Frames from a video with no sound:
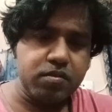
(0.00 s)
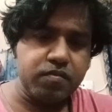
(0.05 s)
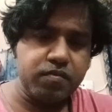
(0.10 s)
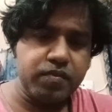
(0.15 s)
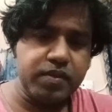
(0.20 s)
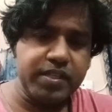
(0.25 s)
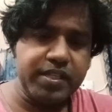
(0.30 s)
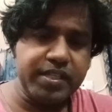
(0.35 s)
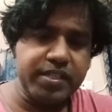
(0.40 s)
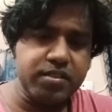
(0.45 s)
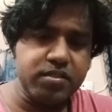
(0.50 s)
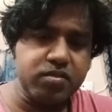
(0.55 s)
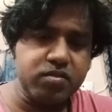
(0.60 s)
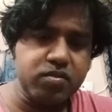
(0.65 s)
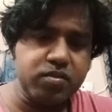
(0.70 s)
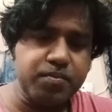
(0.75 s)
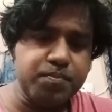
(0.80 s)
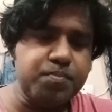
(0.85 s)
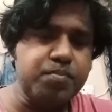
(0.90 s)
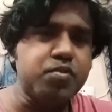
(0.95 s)
we need
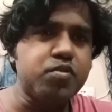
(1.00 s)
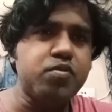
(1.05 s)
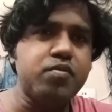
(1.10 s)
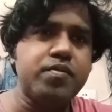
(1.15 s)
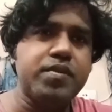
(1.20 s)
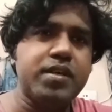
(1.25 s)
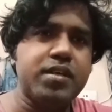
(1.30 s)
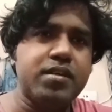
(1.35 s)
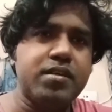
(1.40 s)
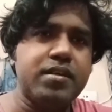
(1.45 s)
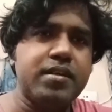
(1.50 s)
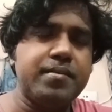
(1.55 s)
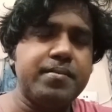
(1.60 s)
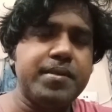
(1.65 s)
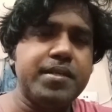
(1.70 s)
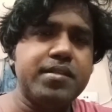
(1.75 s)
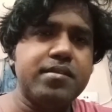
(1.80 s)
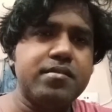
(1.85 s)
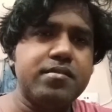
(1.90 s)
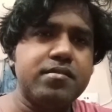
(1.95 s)
to improve. Yeah, I
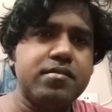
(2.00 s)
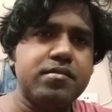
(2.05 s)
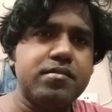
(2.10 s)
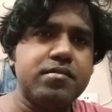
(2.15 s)
mean,